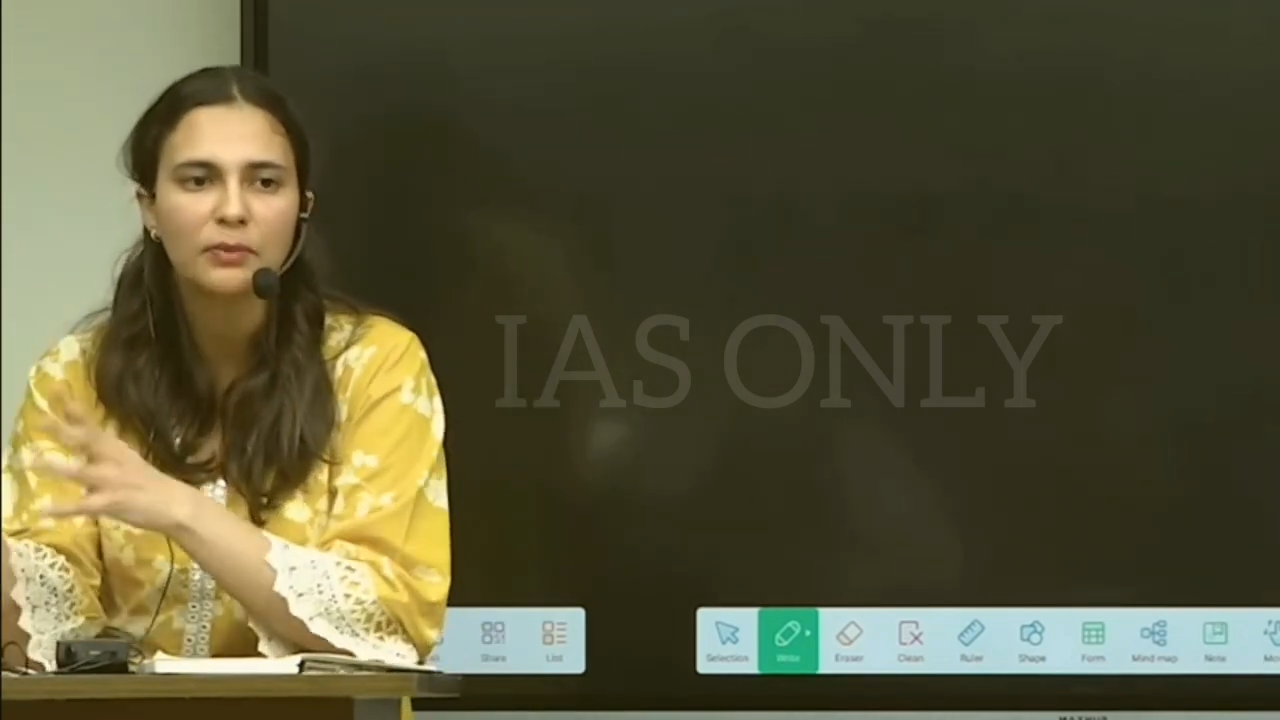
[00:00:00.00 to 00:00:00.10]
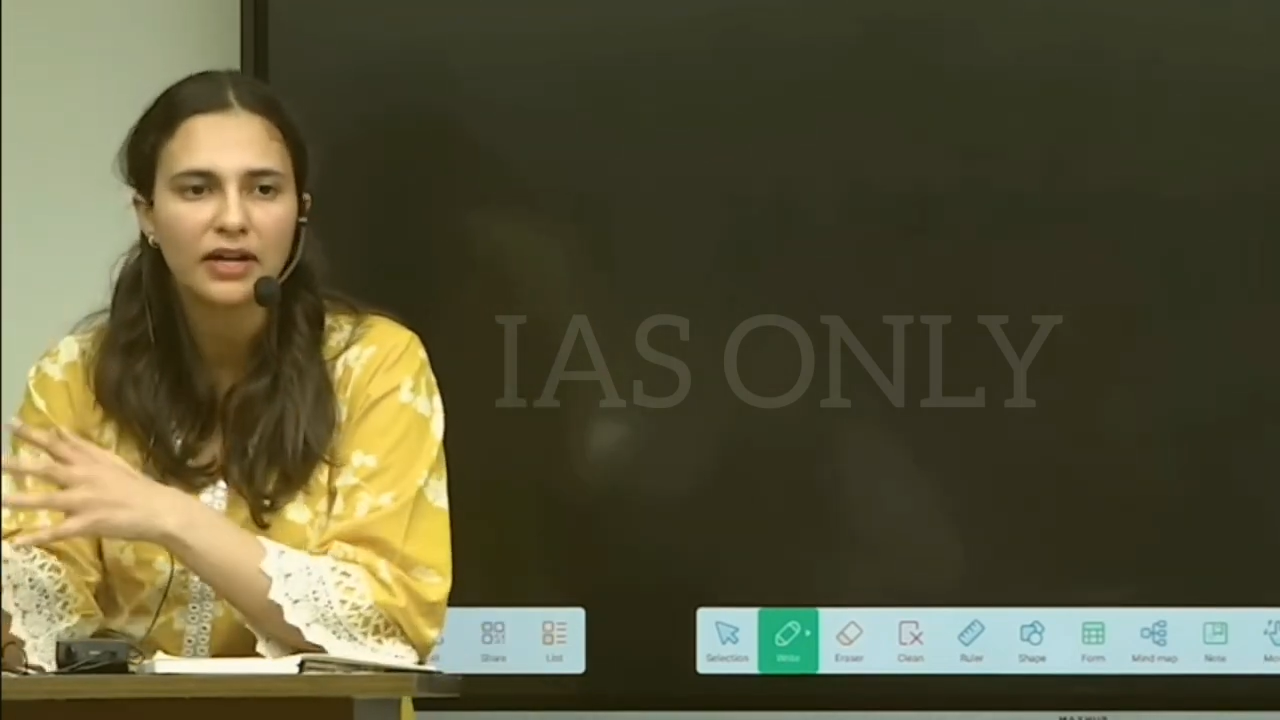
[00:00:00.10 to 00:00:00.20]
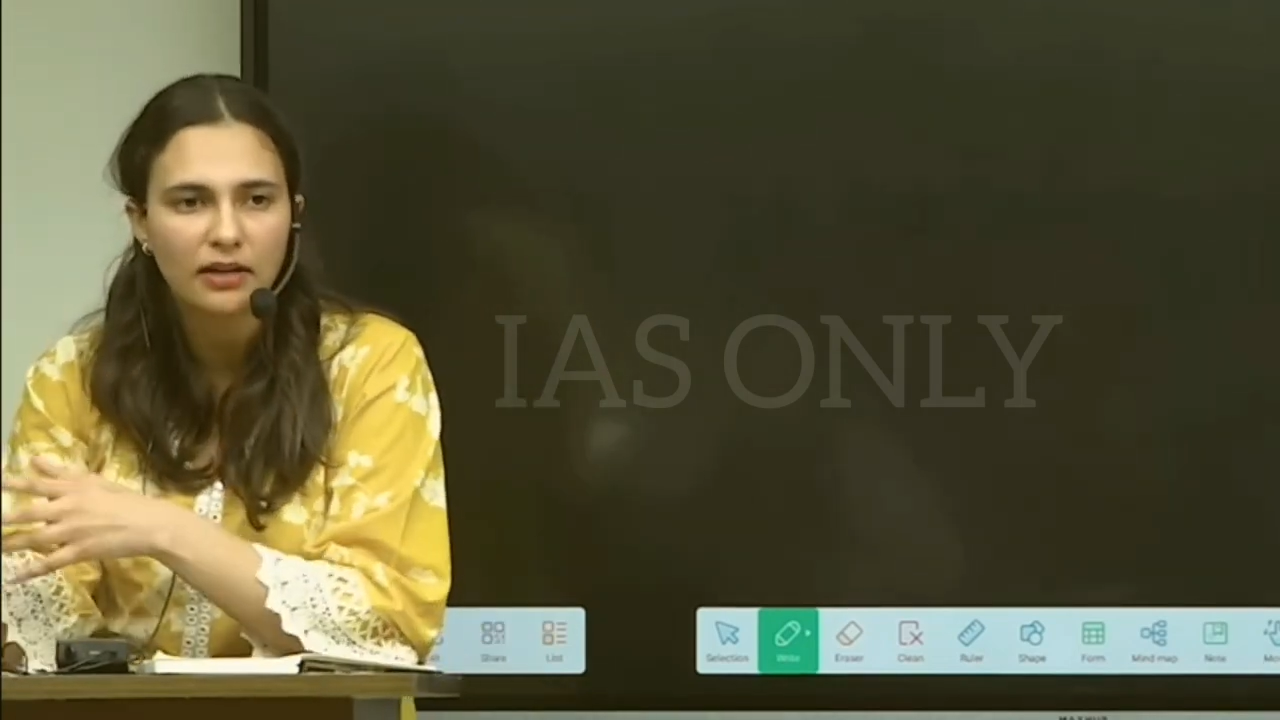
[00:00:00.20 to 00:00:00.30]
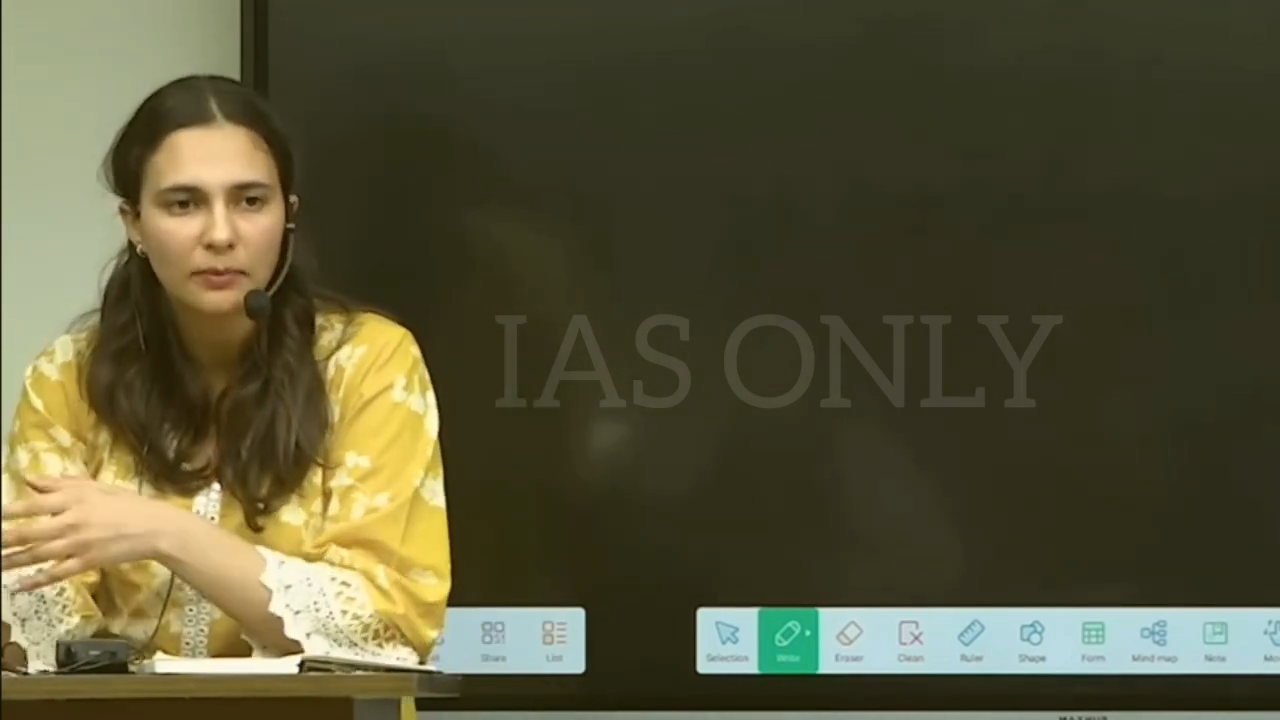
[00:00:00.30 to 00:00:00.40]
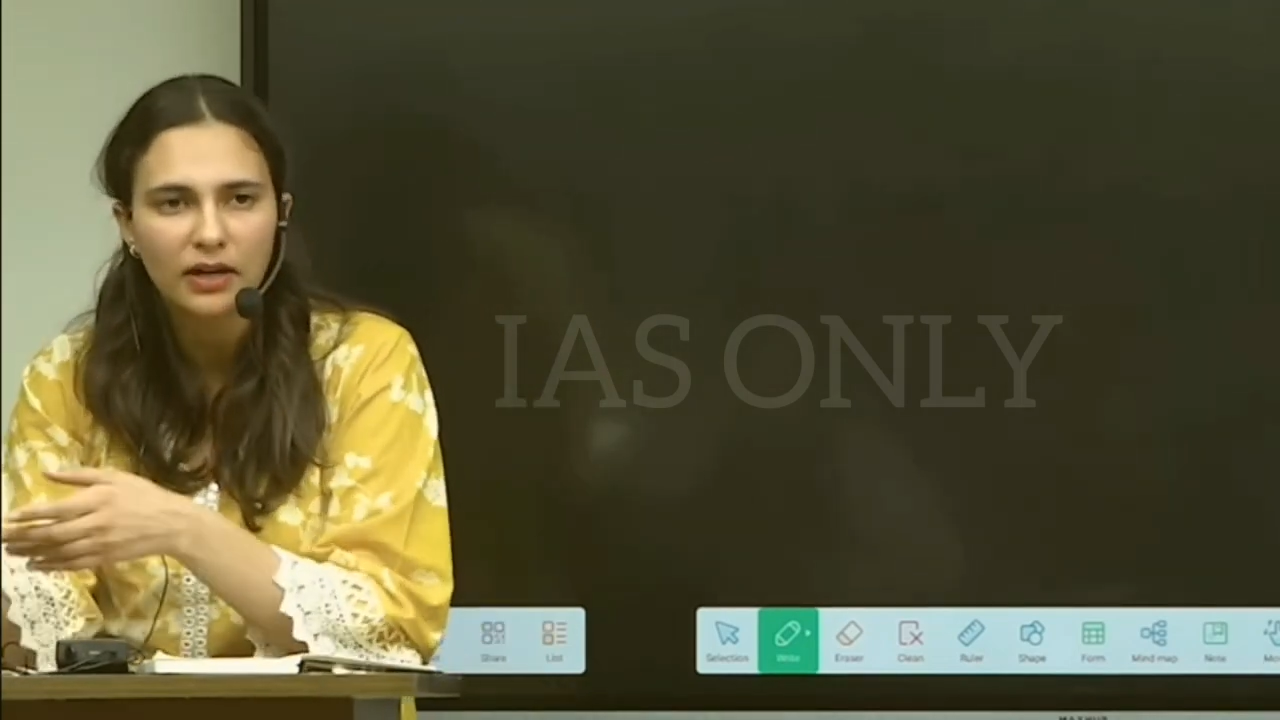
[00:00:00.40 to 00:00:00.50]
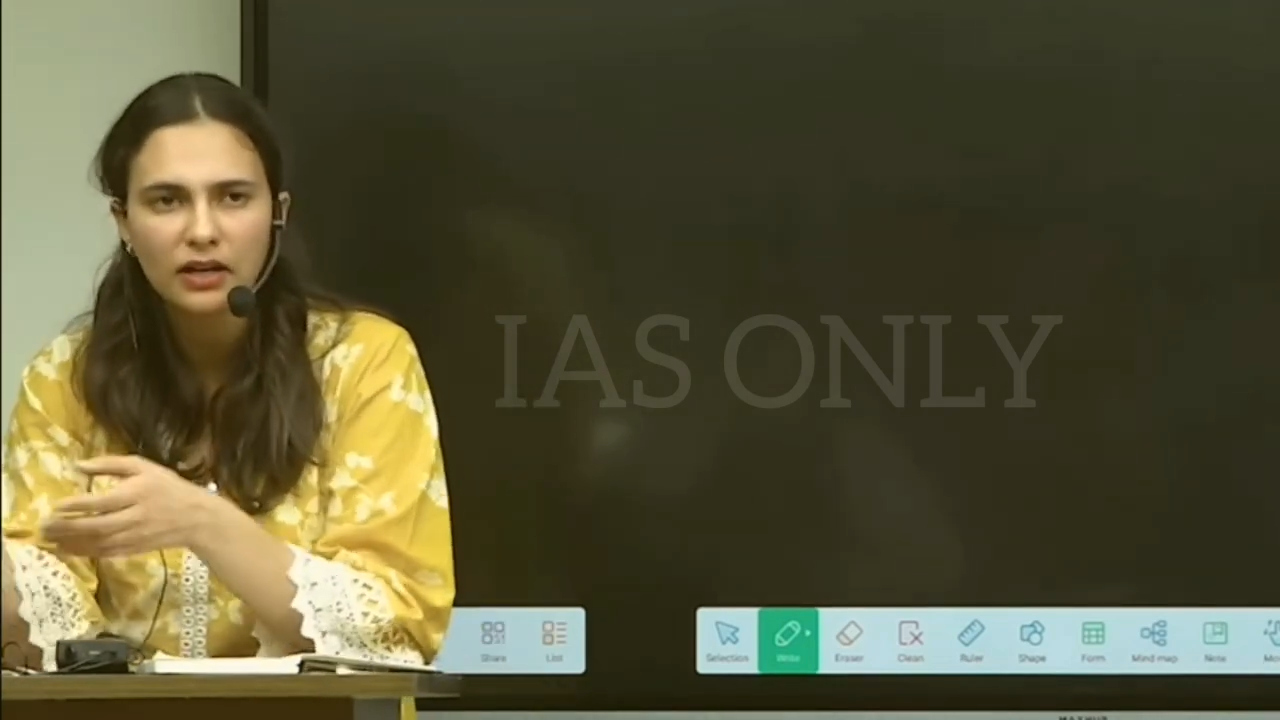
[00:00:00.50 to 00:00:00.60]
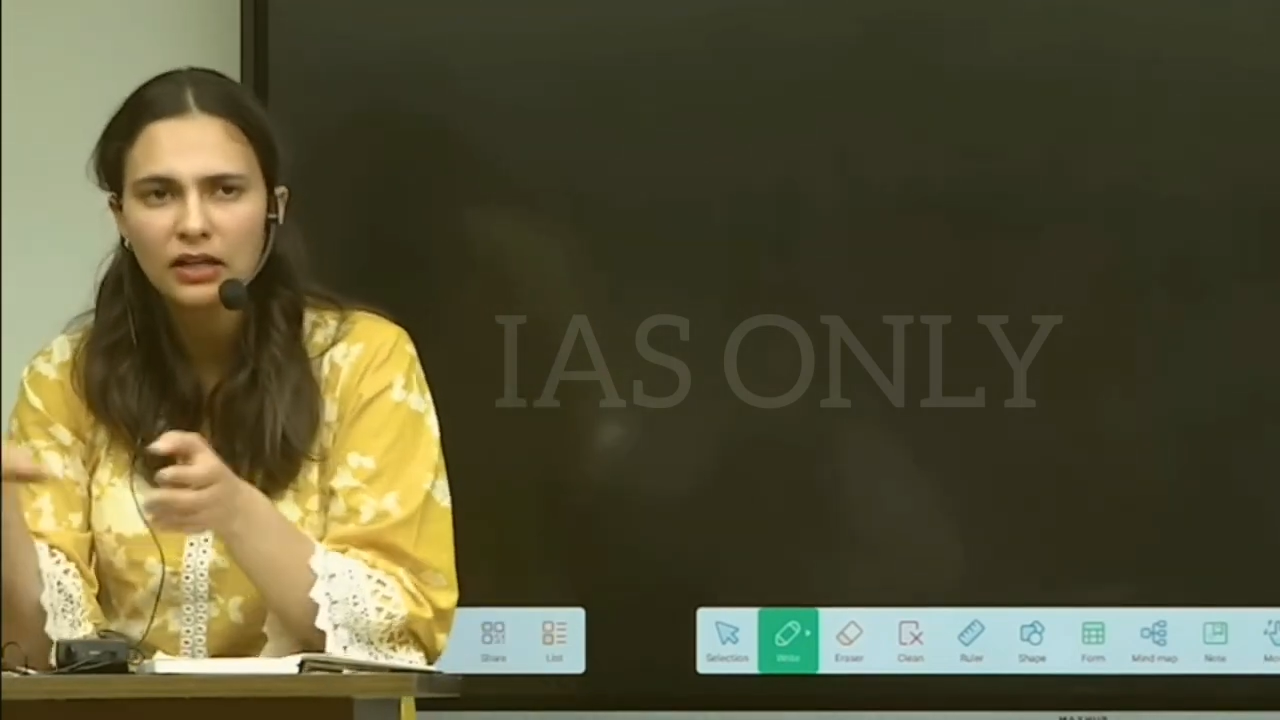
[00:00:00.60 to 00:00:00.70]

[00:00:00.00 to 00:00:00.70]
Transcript: mandapa.